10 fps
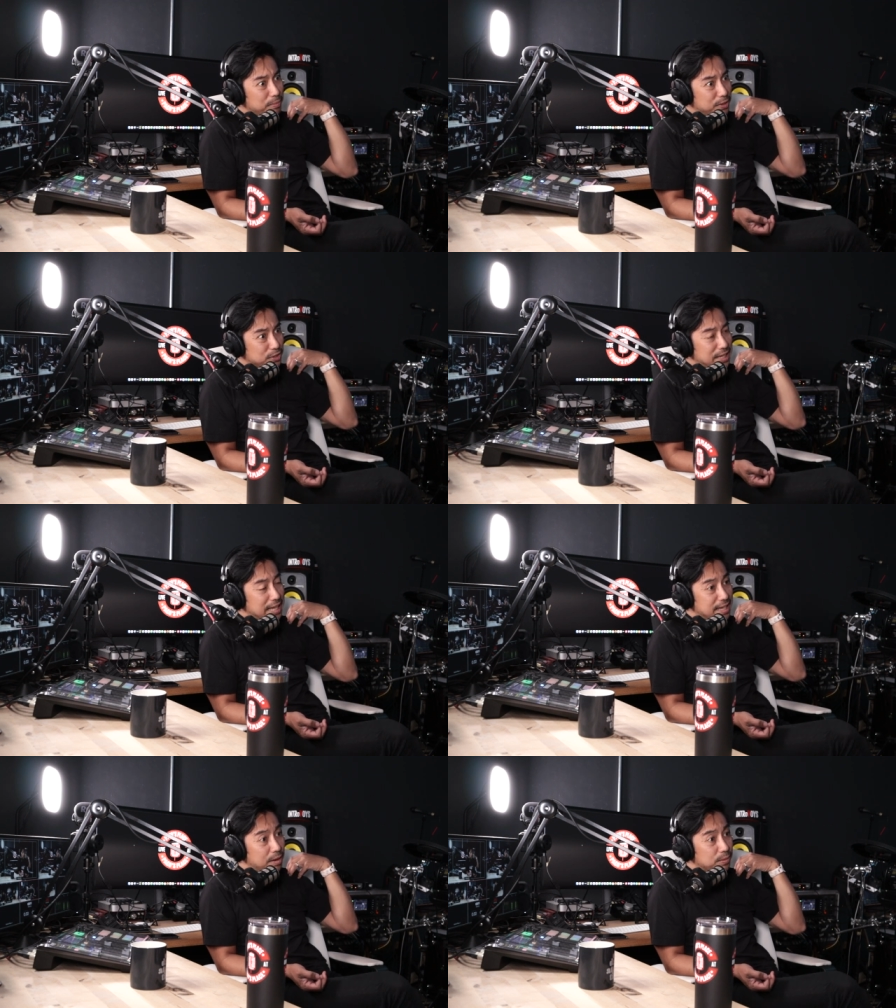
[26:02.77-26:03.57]
Because
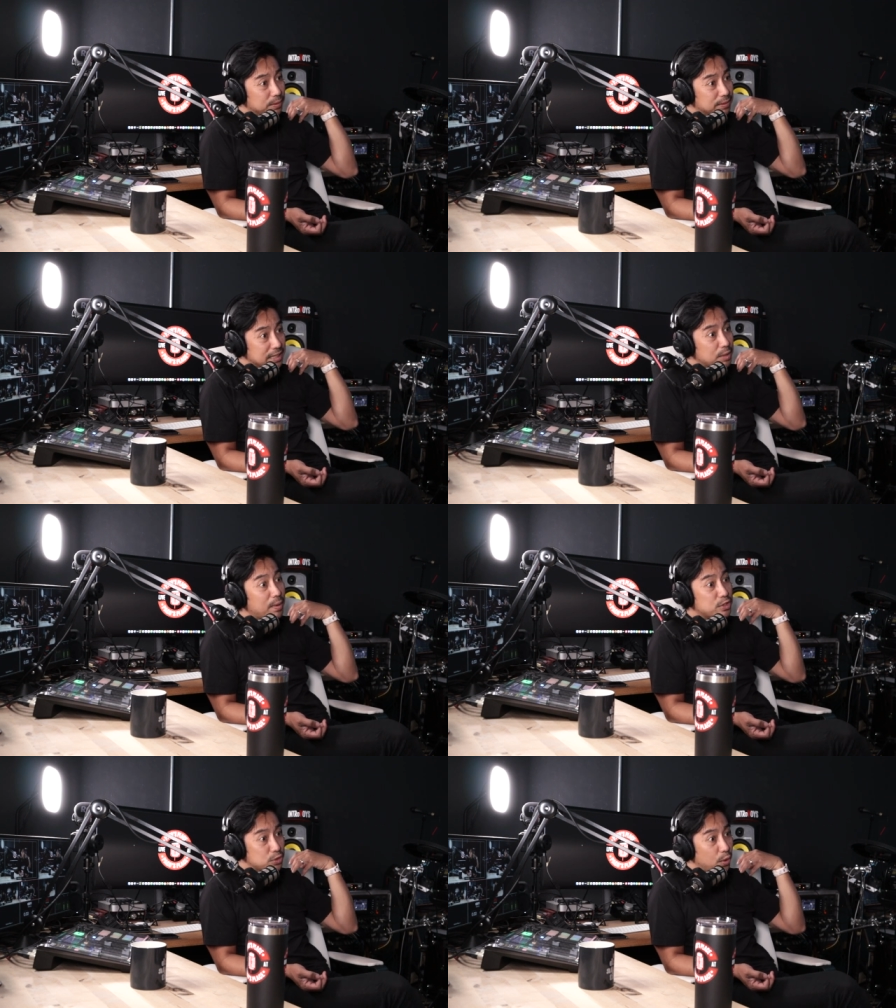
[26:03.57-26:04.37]
that's how that's
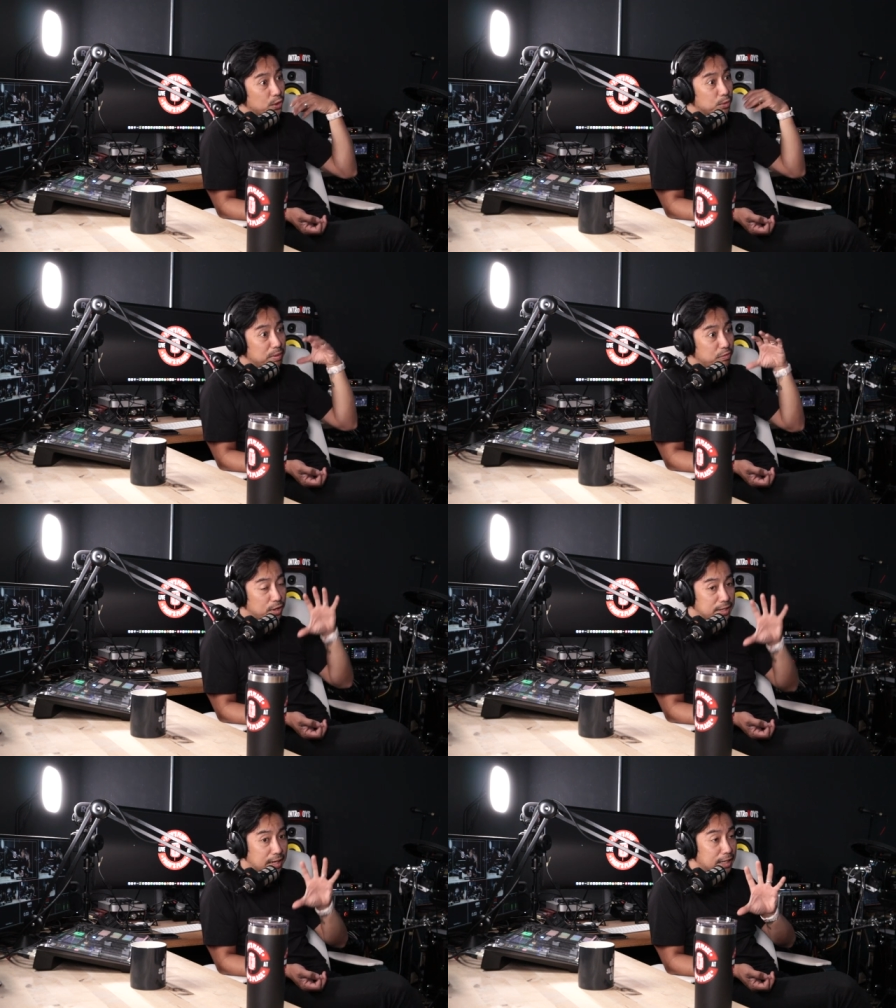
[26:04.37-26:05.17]
how I saw you
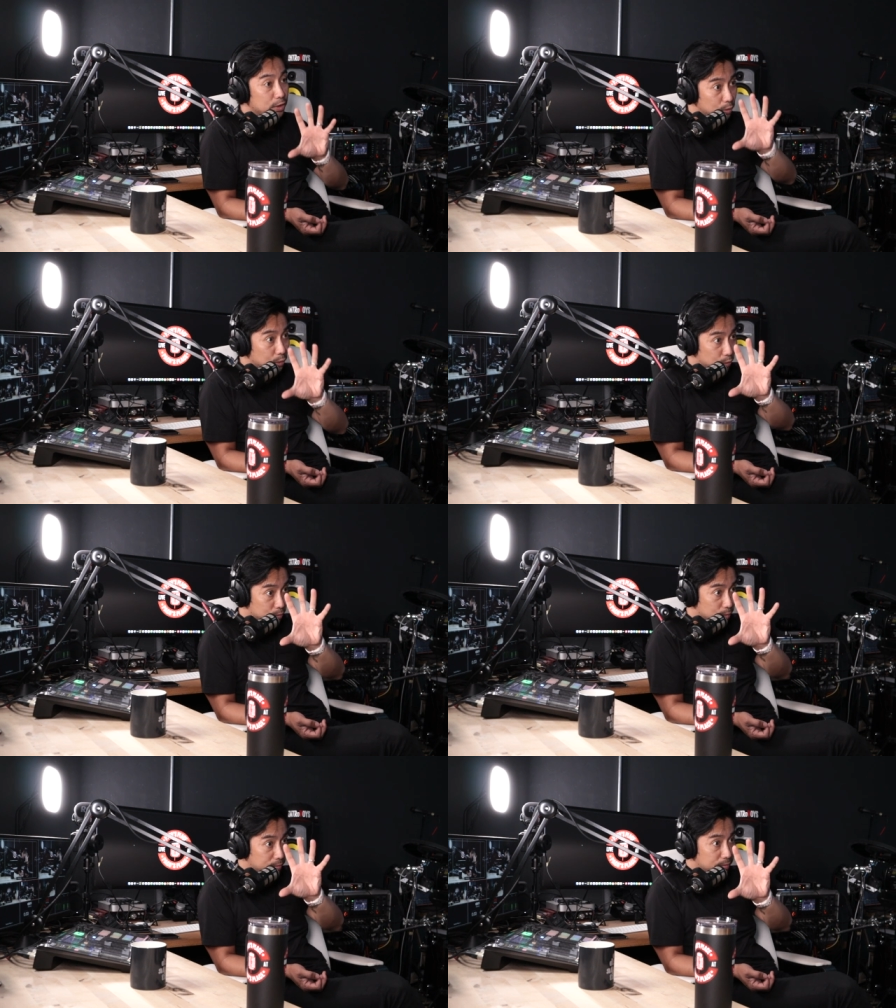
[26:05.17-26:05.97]
before na
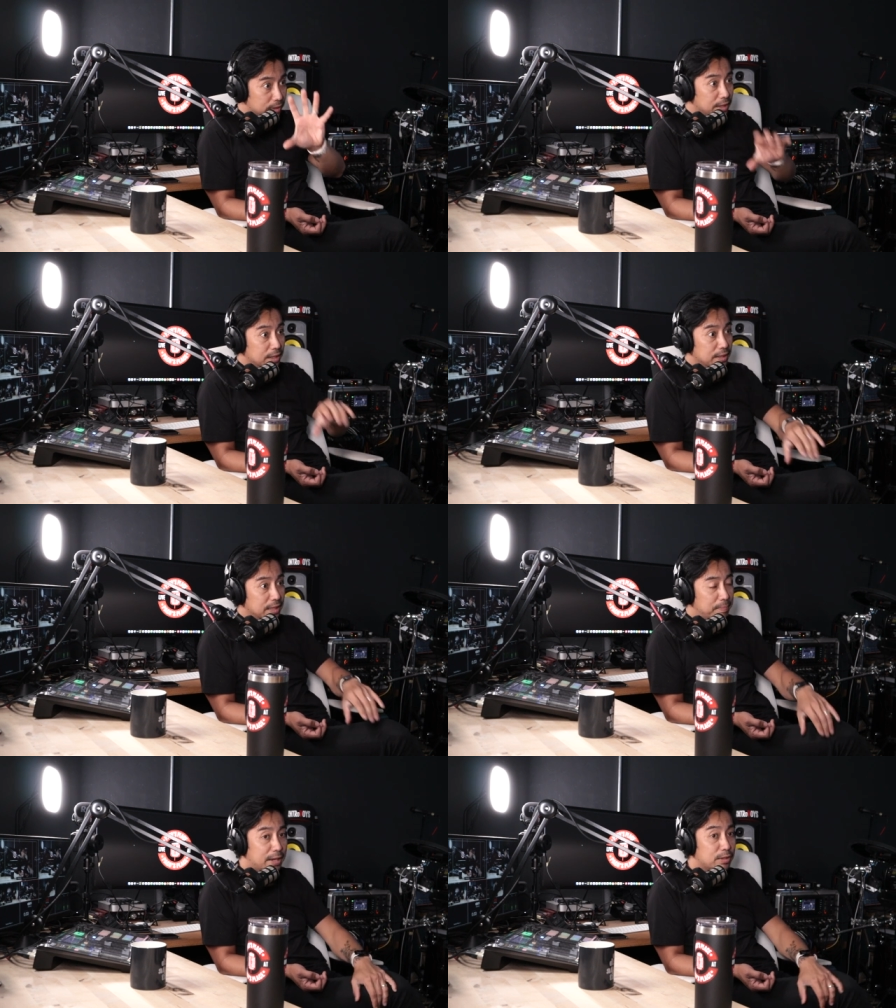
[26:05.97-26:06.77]
ginugroom
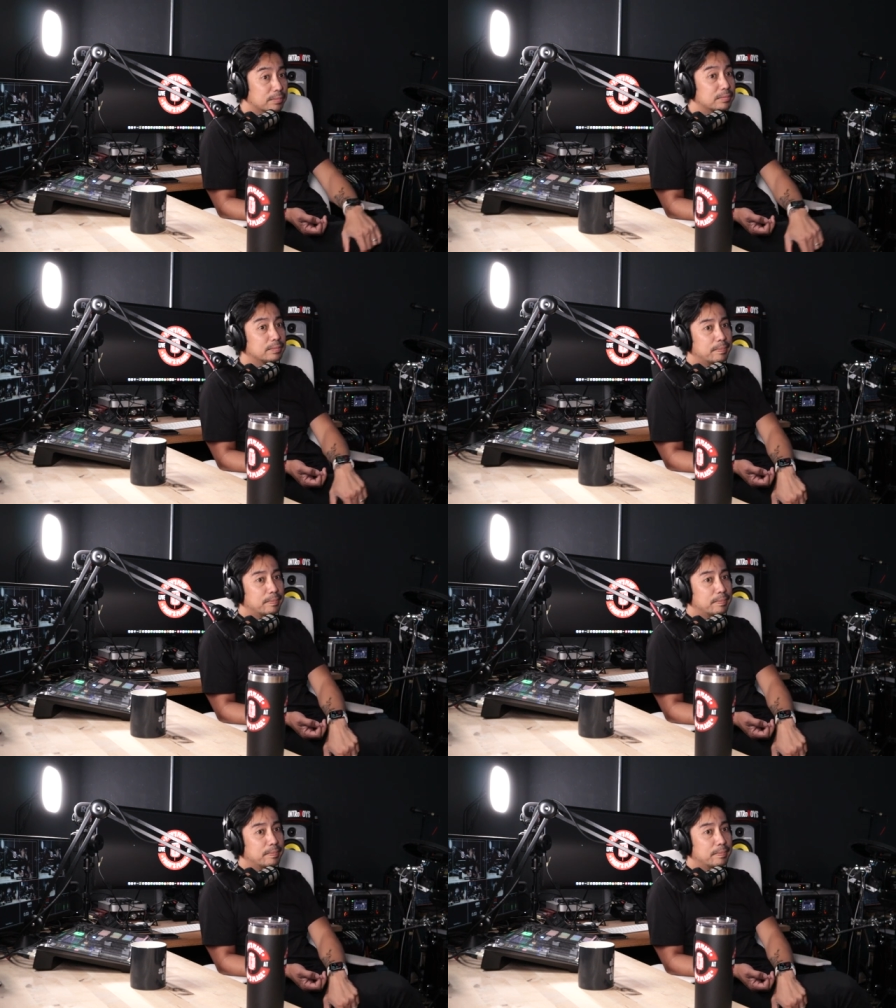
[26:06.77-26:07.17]
na parang um,